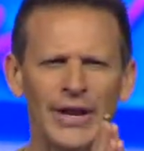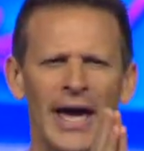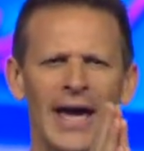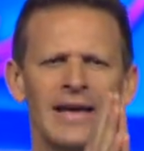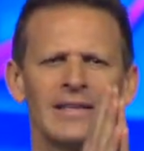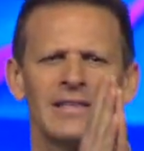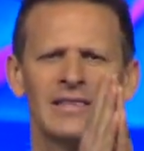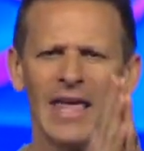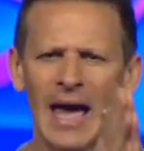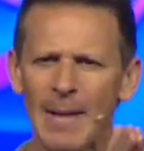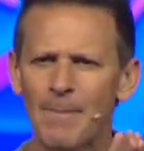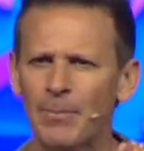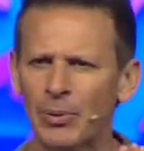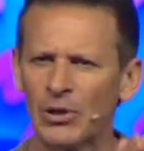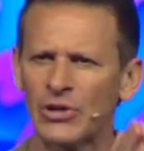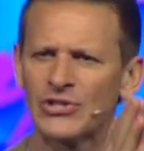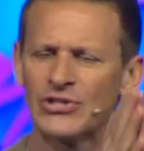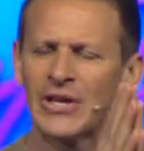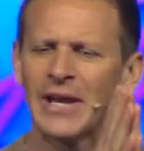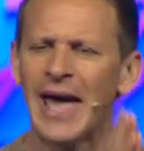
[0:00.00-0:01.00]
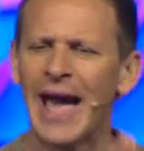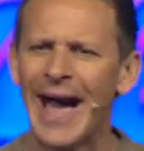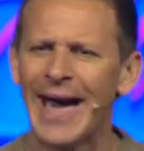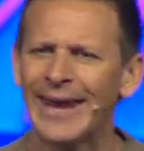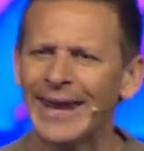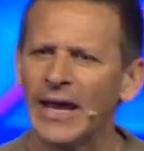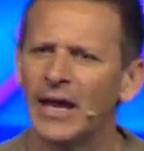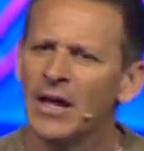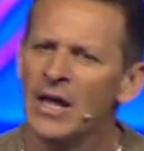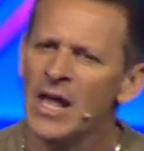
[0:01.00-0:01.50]
as that person at
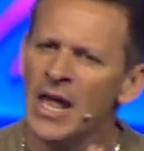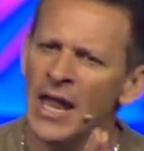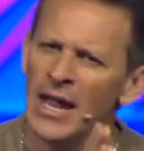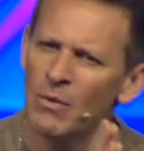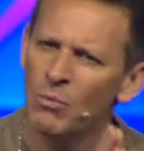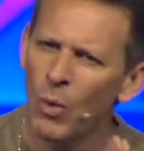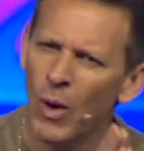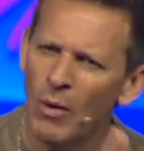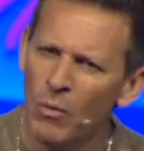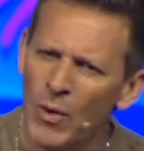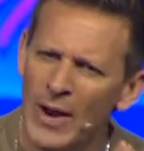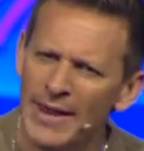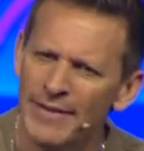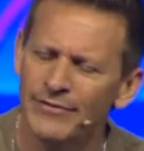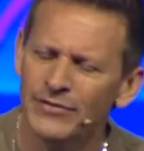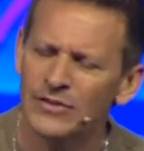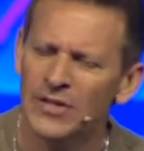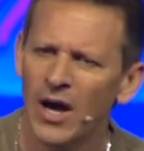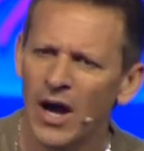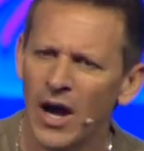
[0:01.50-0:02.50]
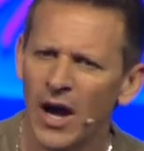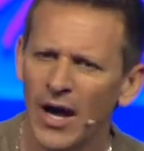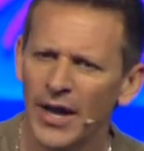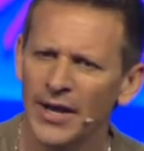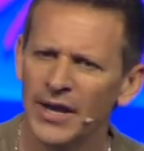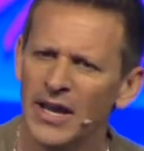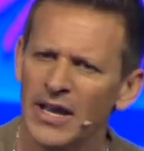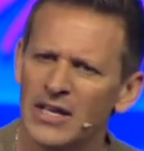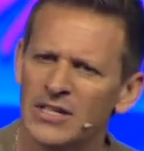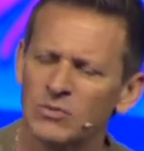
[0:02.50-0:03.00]
it. And what we've
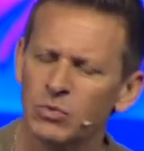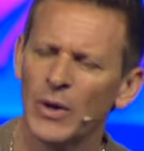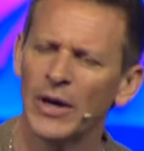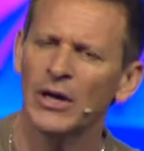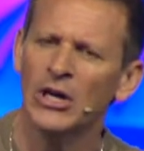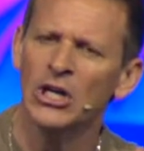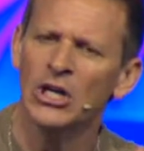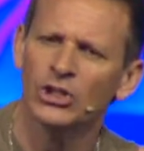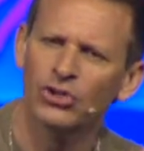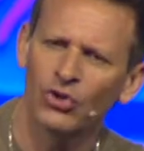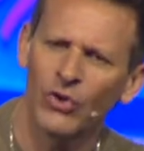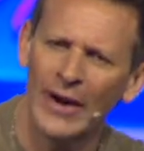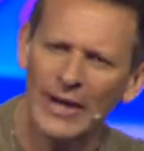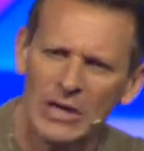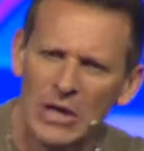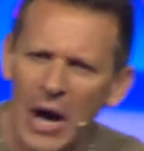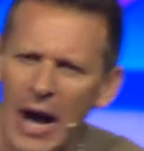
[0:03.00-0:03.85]
done is we're trying to